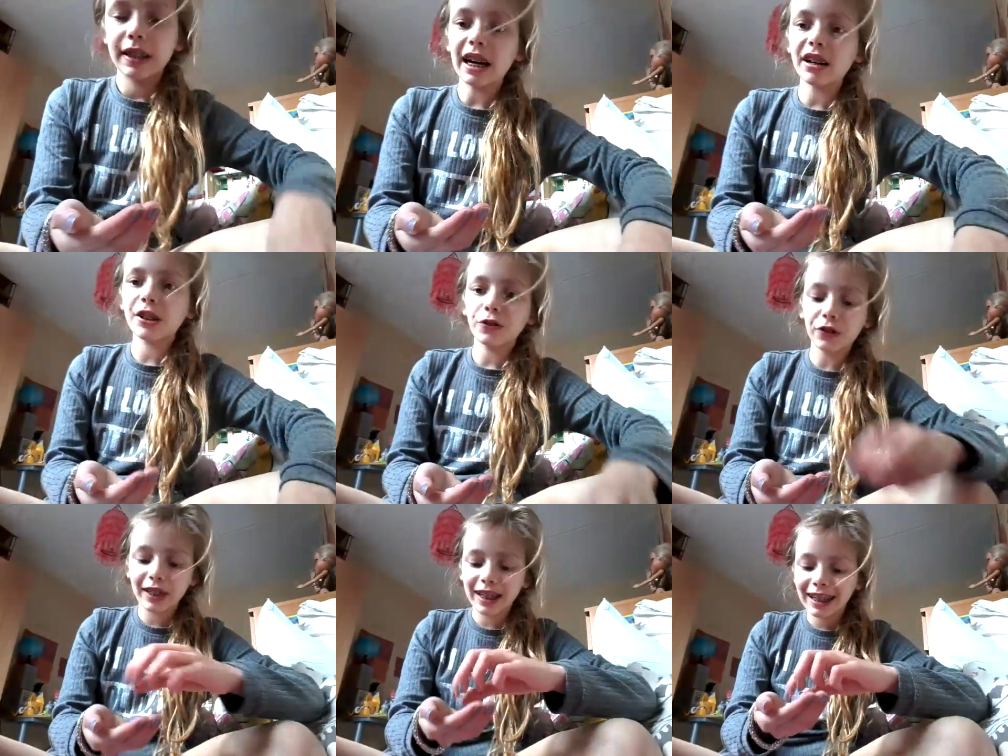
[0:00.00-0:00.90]
There is
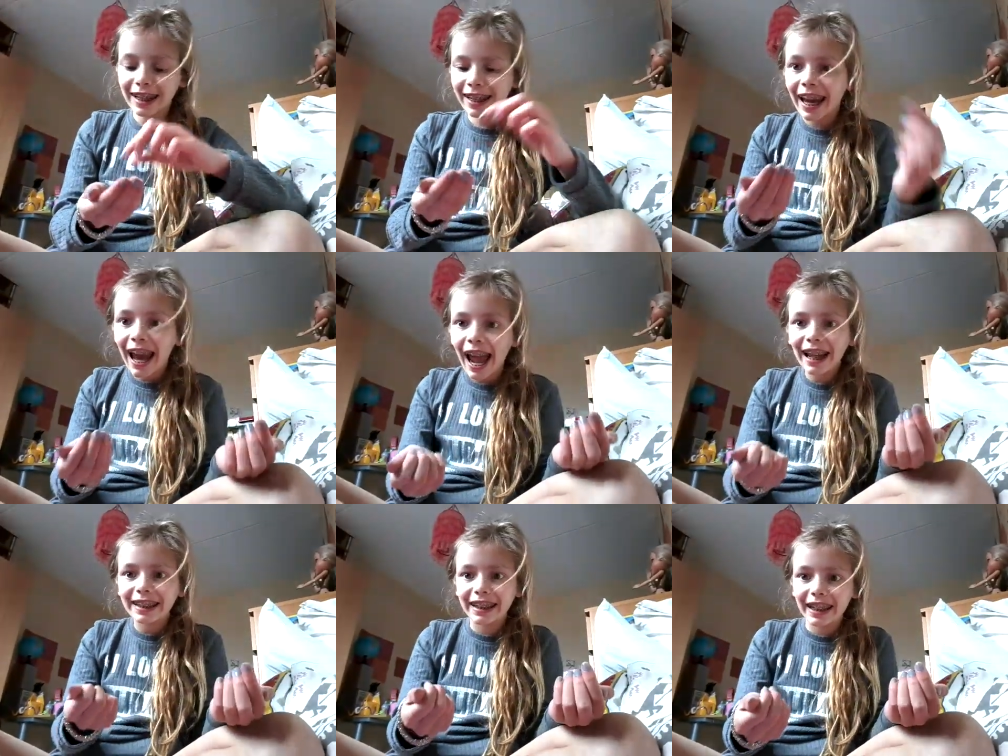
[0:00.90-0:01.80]
freaking
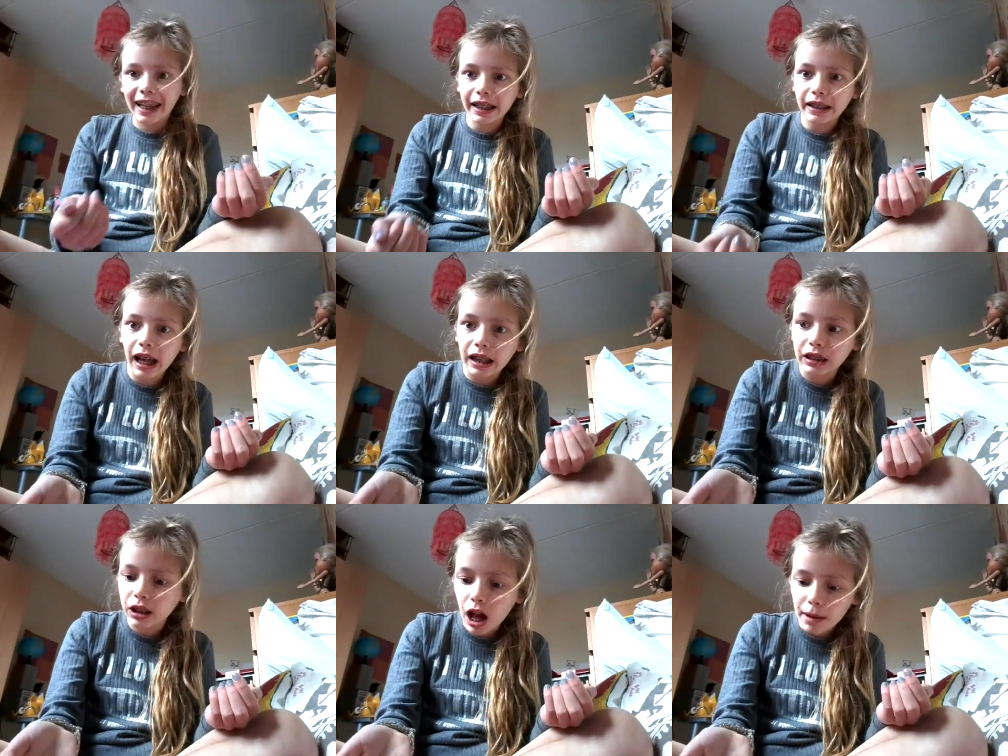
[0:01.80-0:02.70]
candy in a
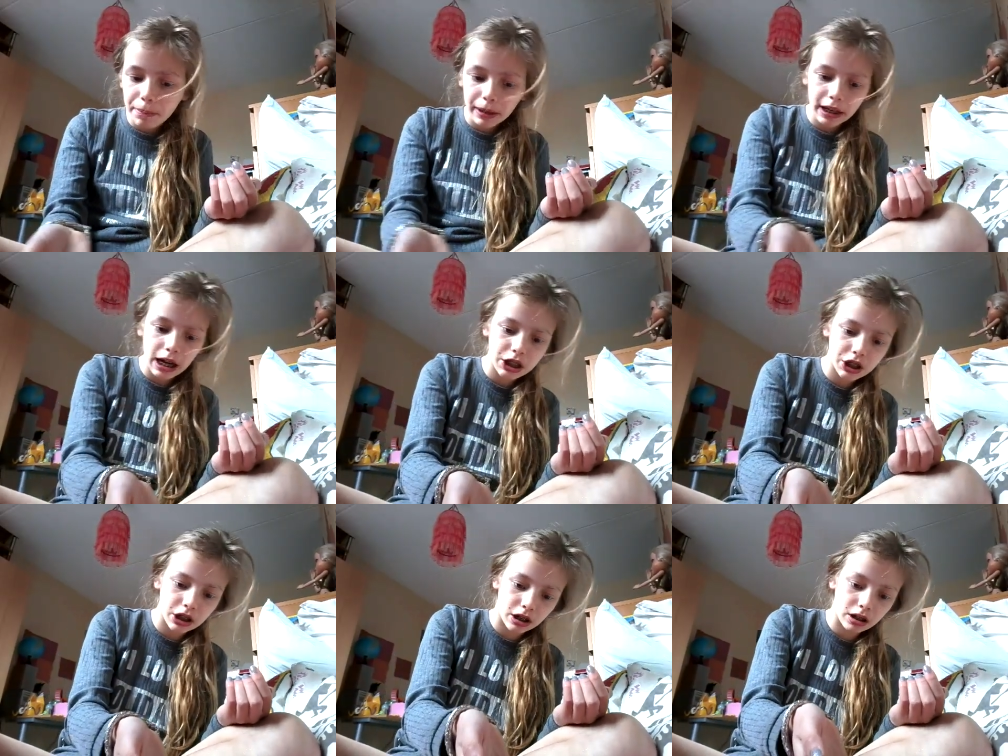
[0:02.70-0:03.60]
slime,
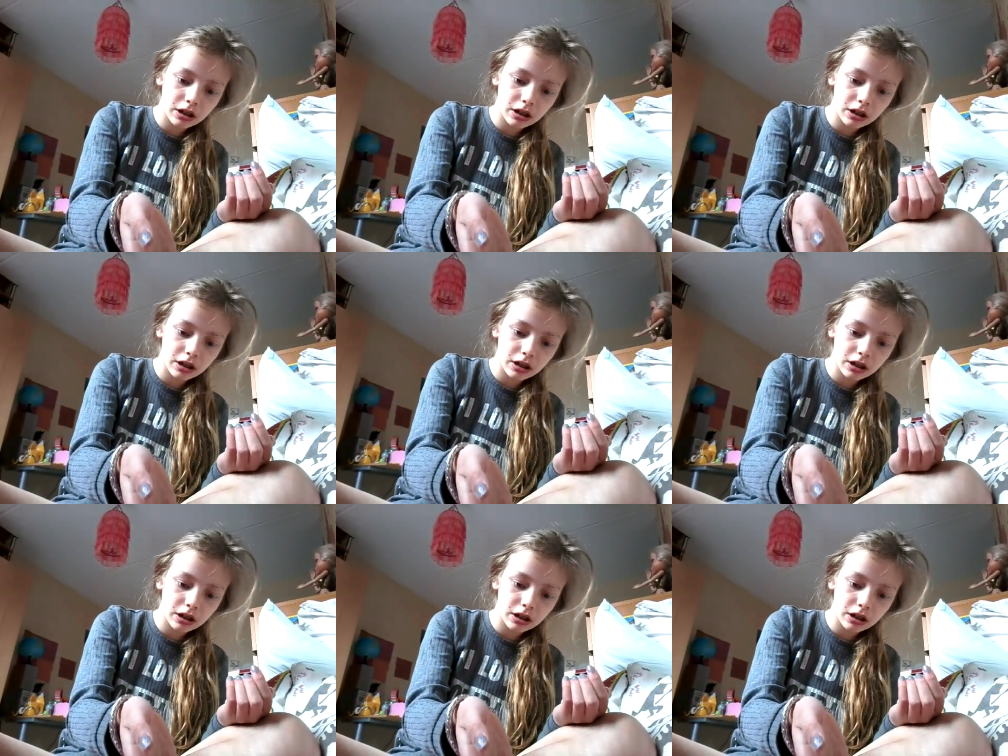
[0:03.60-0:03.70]
Pagaja.